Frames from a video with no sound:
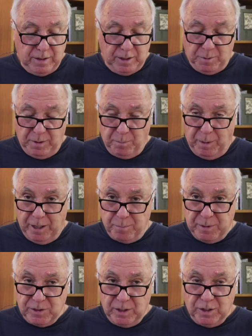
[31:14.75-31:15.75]
in my
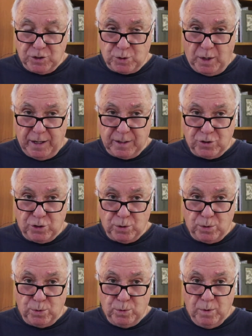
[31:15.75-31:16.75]
opinion, is trying
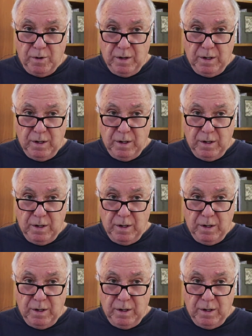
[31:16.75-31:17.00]
to